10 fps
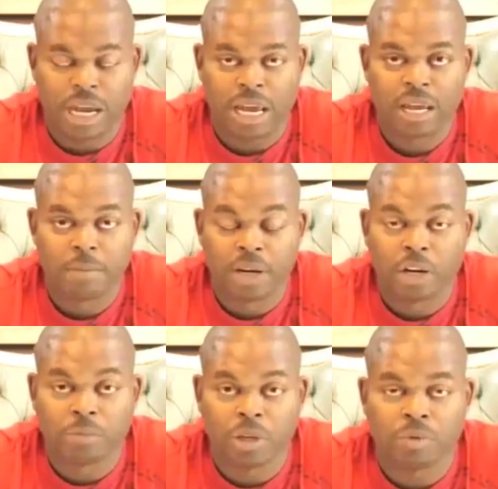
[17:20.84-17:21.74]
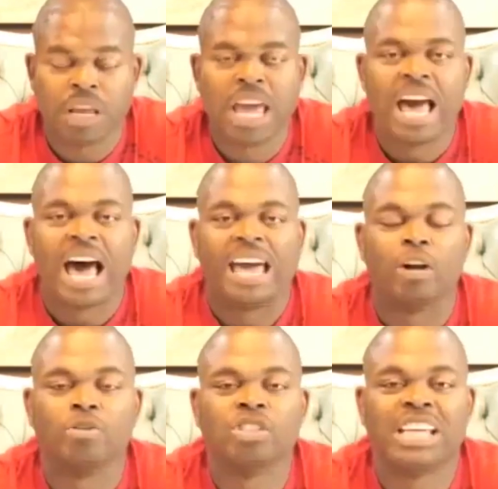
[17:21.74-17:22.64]
Okay? Put it on mute. I
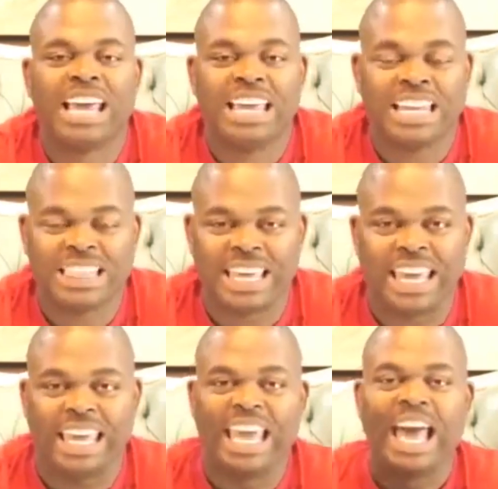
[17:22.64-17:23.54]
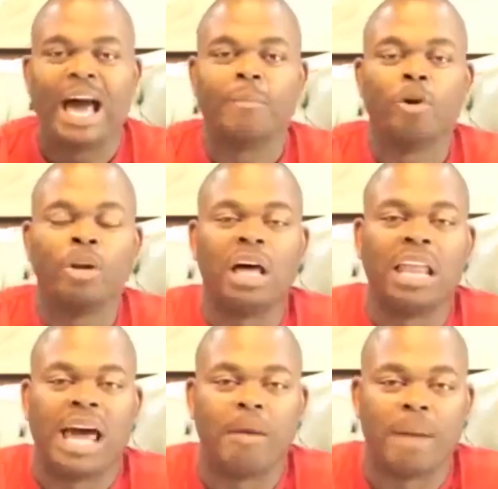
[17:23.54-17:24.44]
don't say anything. I'm going to
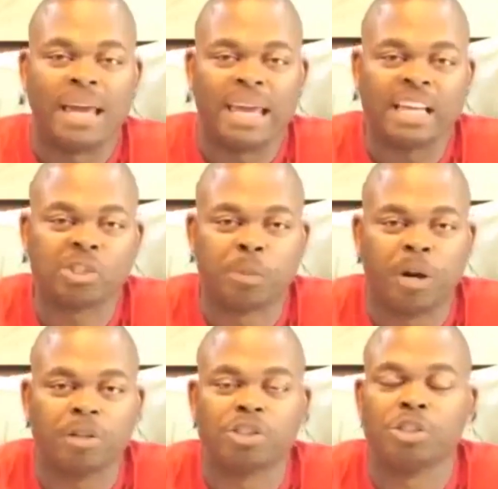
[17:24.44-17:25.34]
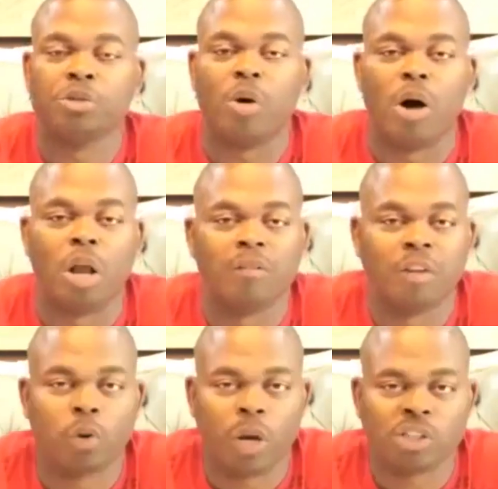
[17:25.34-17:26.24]
allow my expert to do all of
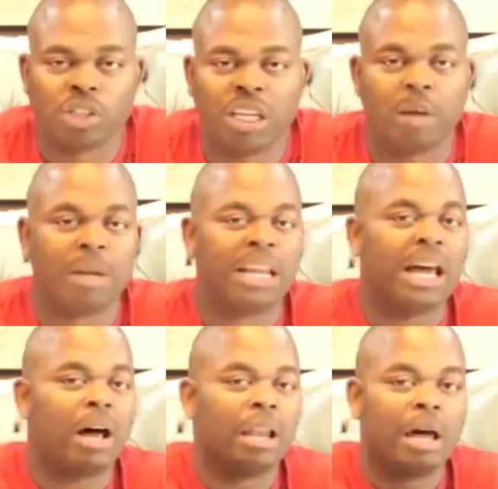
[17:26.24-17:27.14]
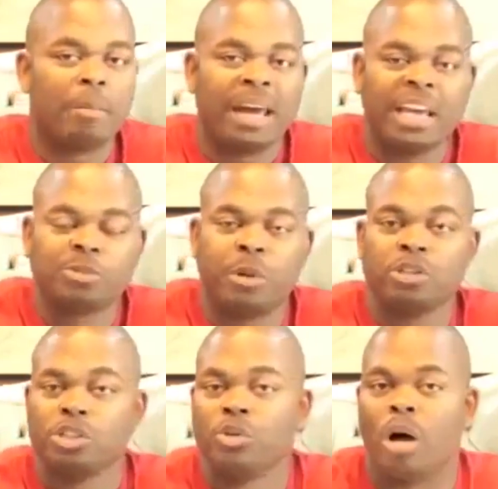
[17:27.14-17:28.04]
the questioning. I'm going to allow my
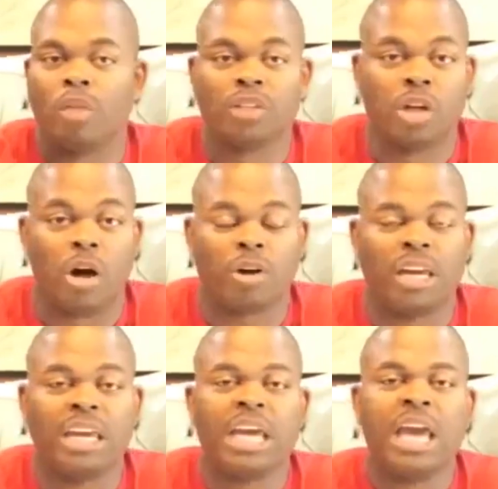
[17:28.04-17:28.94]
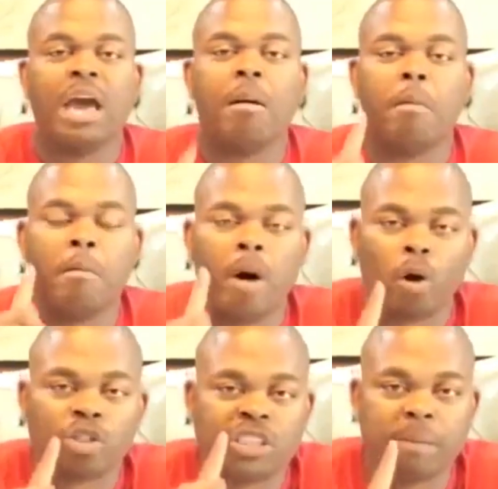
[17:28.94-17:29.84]
expert to do all the talking.
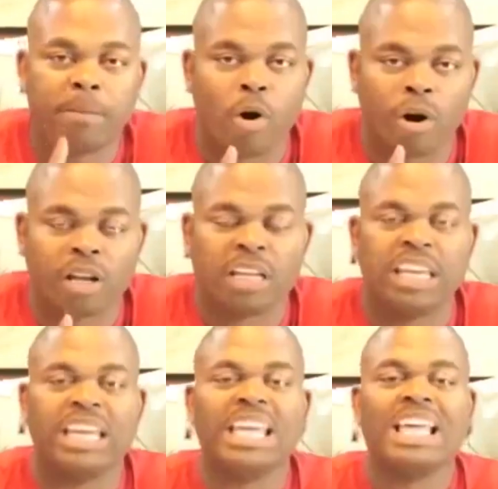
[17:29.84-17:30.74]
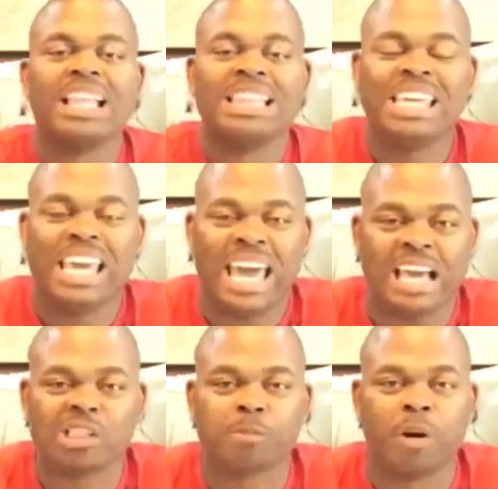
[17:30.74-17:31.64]
Most importantly, the
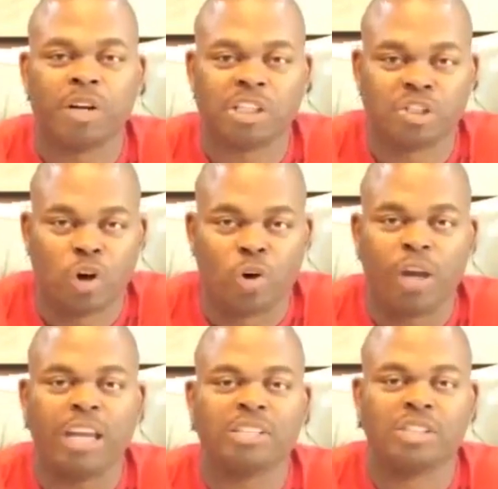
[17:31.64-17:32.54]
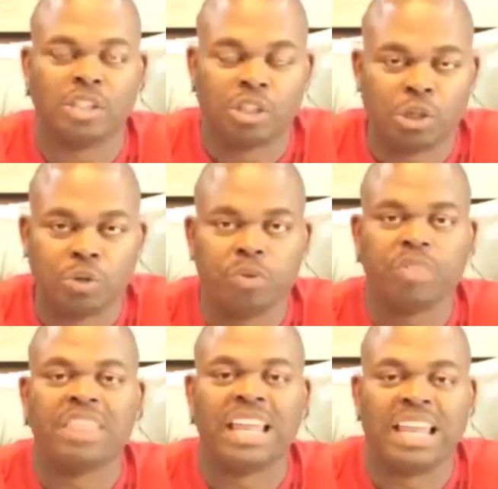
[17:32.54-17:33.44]
expert is going to
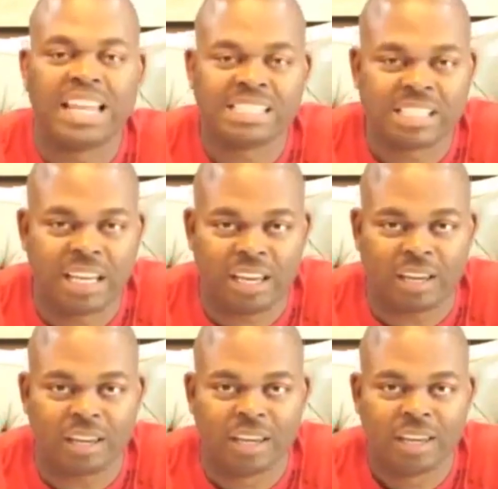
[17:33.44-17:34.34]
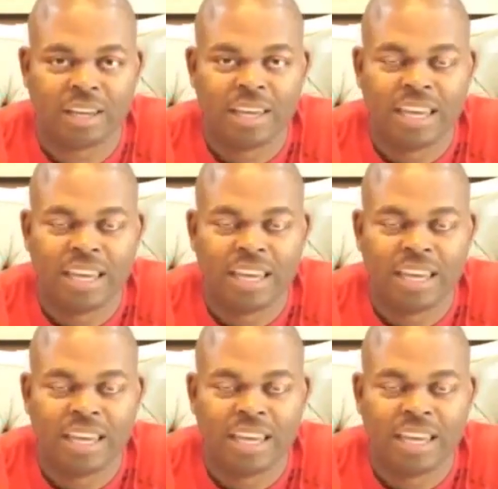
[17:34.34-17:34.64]
do the listening.